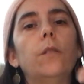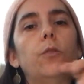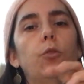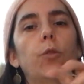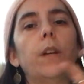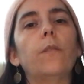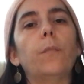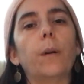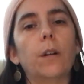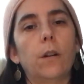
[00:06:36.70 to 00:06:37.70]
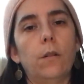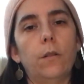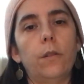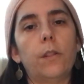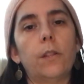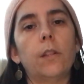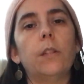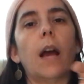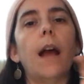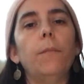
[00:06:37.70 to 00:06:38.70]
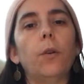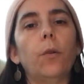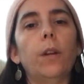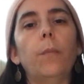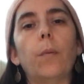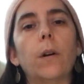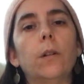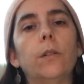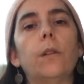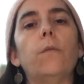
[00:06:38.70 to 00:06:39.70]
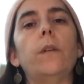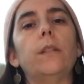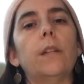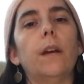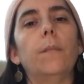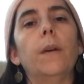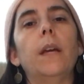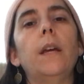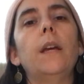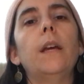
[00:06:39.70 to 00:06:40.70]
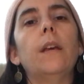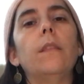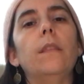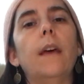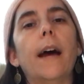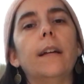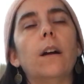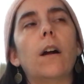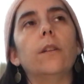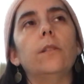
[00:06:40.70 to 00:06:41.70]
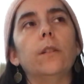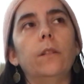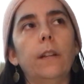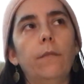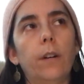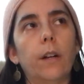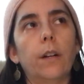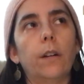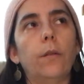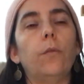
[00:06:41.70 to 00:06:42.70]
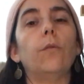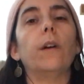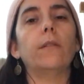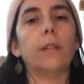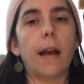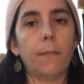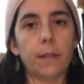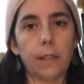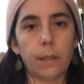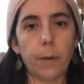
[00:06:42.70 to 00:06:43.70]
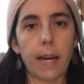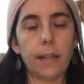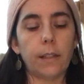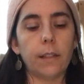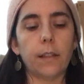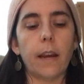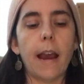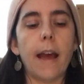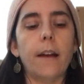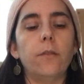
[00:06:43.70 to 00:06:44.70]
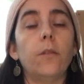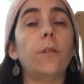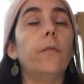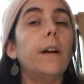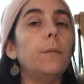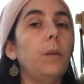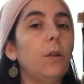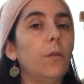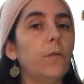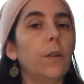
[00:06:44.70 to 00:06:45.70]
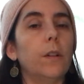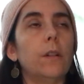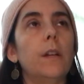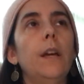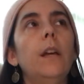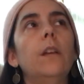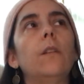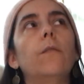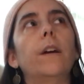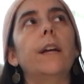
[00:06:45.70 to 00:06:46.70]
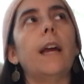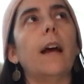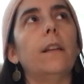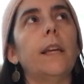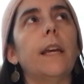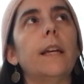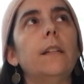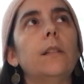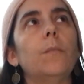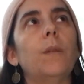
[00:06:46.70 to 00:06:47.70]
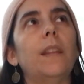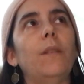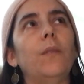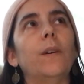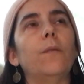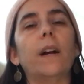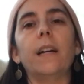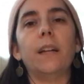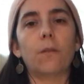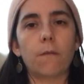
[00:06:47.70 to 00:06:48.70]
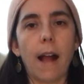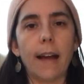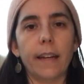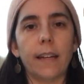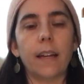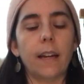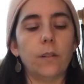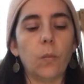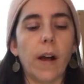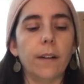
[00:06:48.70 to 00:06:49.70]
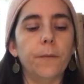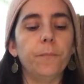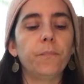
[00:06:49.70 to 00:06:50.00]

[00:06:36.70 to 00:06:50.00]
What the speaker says: string of pearls, time-coded pearls of wisdom that are delivered throughout time and space. And they're very beautiful, they're very elegant, but they feel very erratic as well.